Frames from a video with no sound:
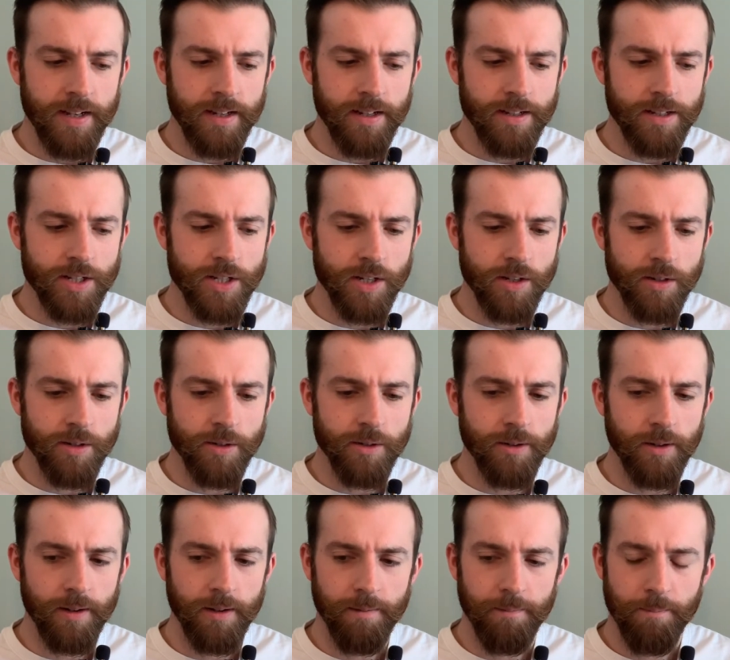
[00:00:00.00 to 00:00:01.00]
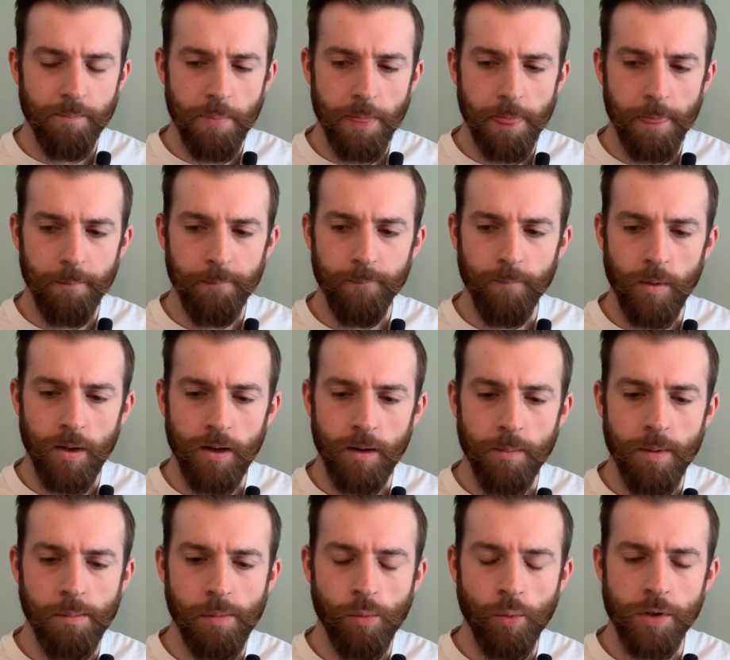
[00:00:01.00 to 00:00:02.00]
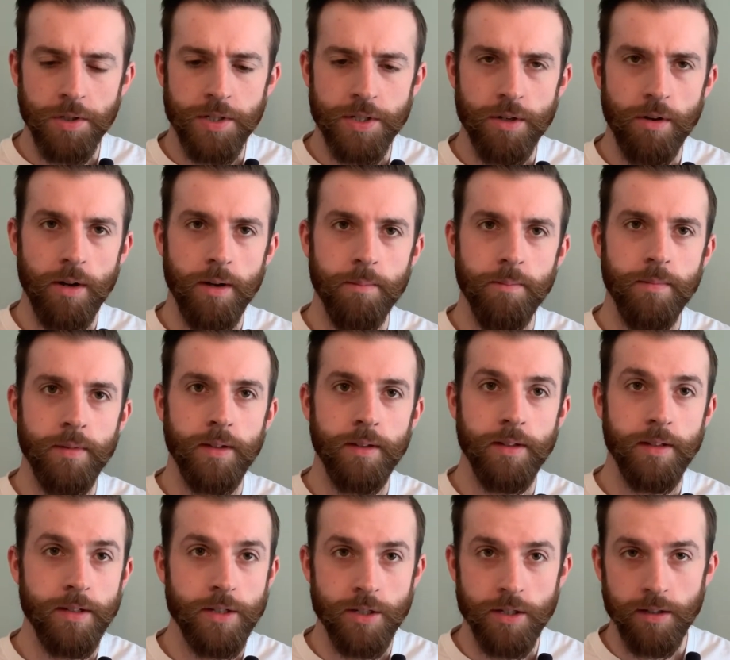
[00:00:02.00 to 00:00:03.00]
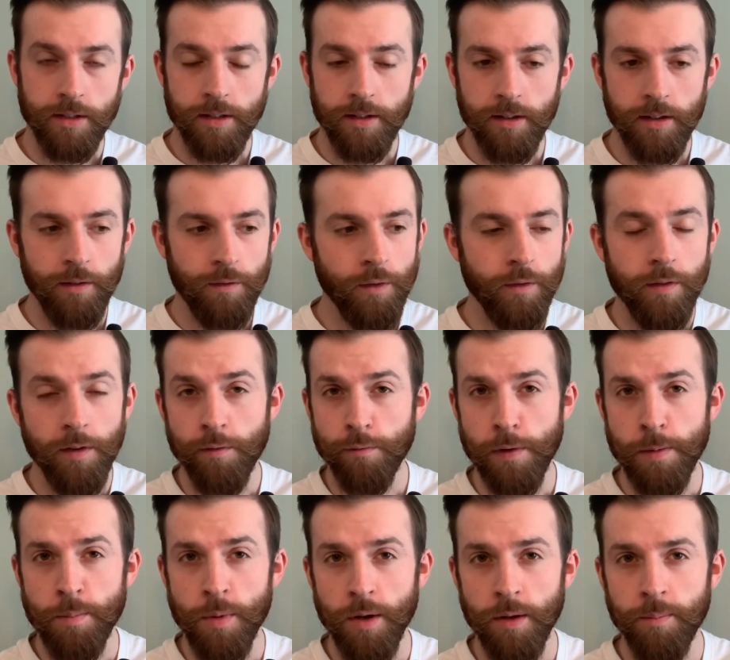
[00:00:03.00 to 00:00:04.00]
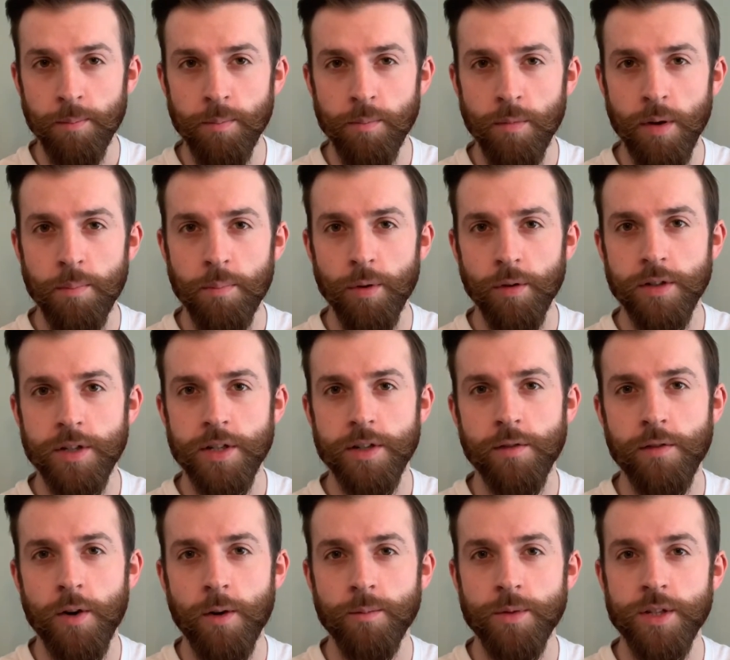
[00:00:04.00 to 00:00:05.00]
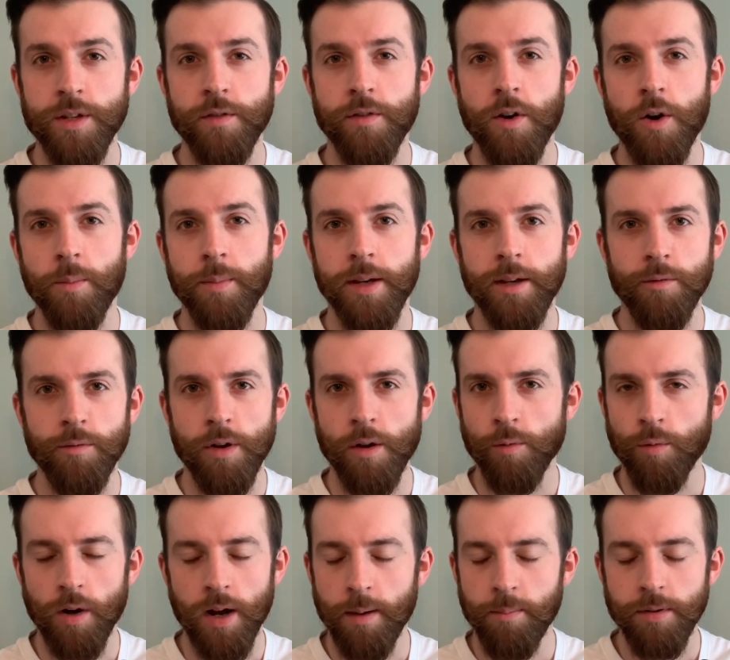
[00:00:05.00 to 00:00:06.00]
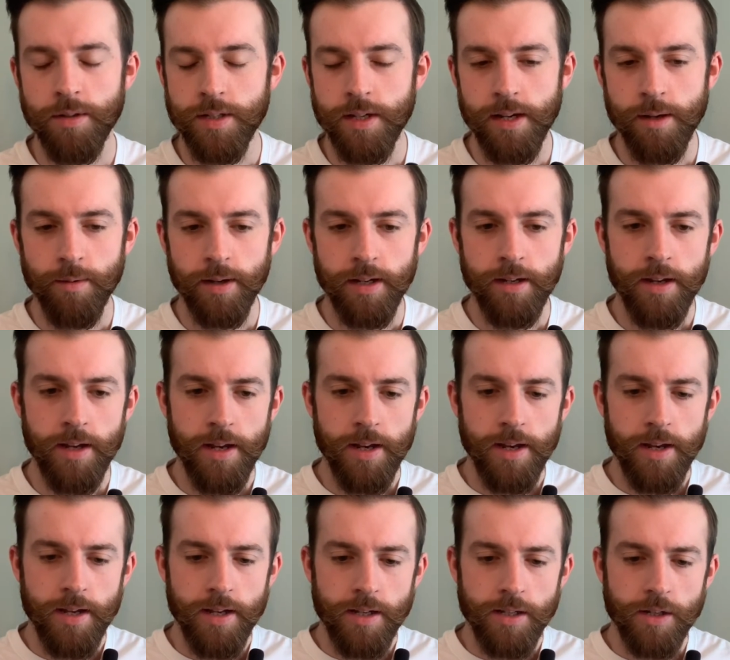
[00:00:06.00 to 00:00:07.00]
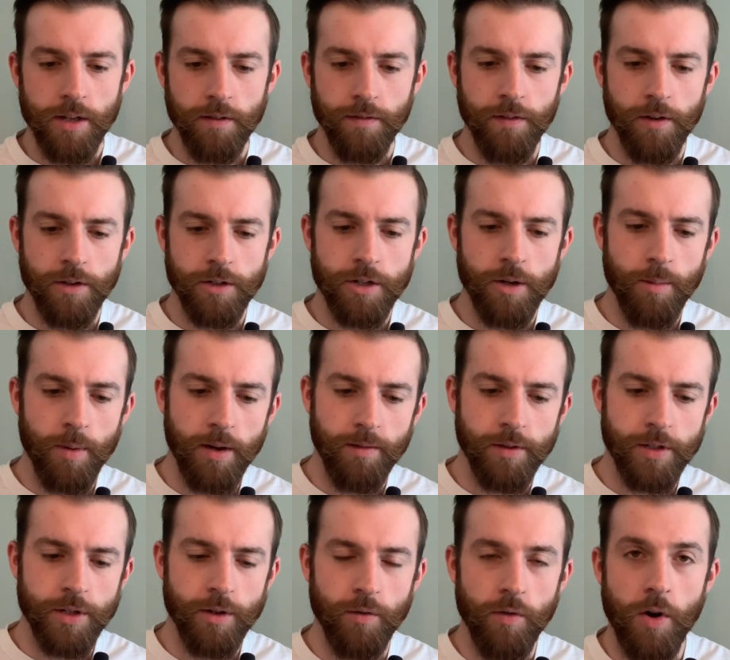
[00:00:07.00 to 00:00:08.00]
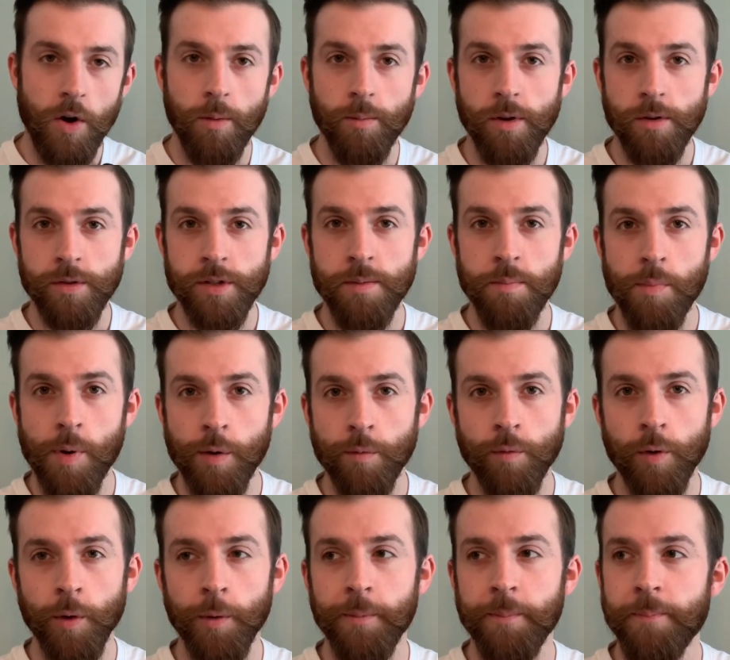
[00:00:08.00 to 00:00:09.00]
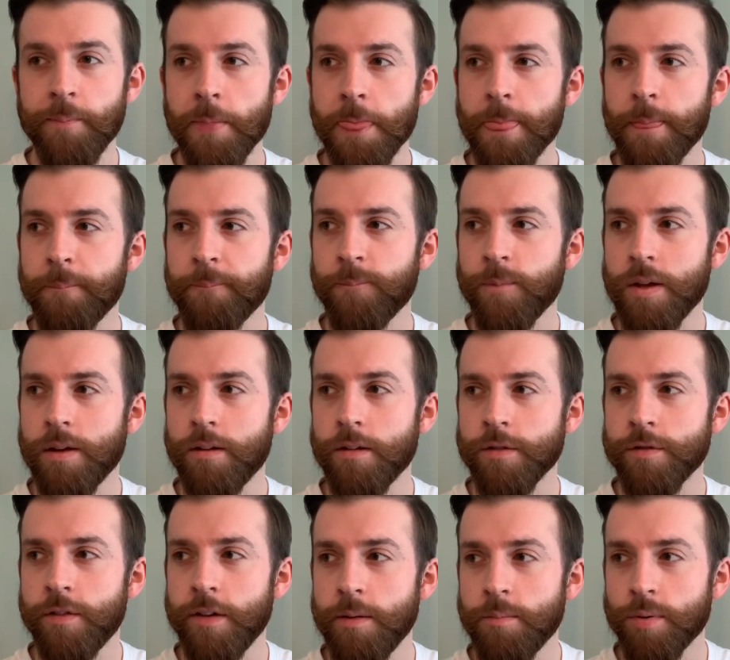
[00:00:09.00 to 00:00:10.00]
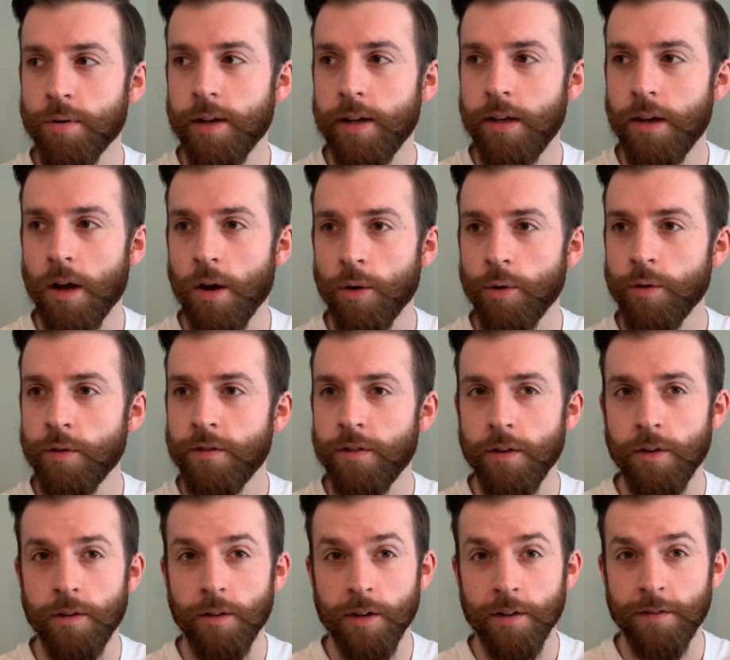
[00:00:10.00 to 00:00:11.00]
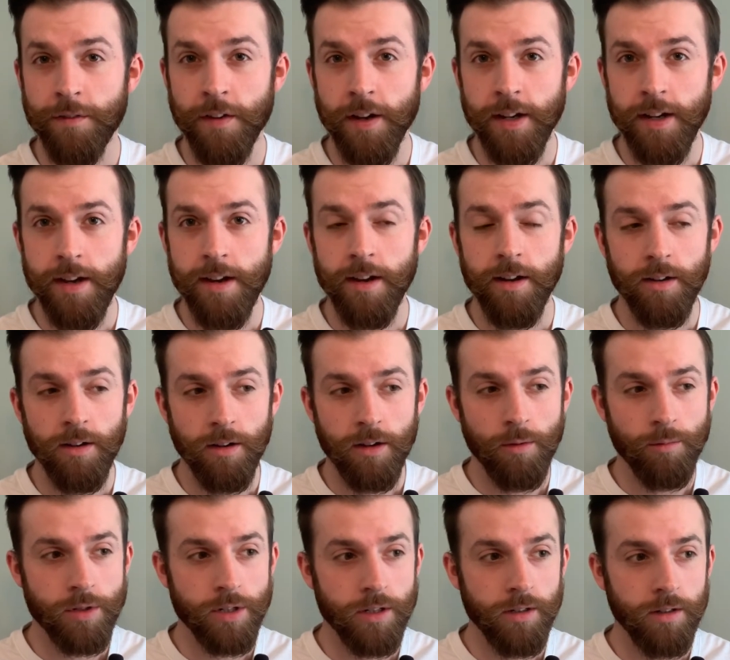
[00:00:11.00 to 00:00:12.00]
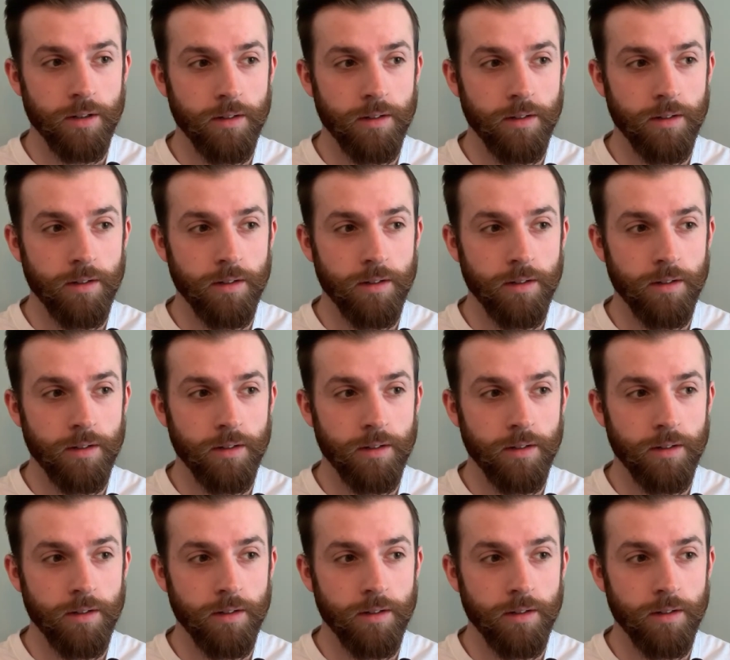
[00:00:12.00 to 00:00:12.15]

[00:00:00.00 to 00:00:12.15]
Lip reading: So I remember one time, if you've ever read my book, Self-Harm, Self-Harmony, you'll know what happens anyway. So the first time I ever self-harmed, I was in my room, I was feeling pretty low, feeling like a failure, like I wasn't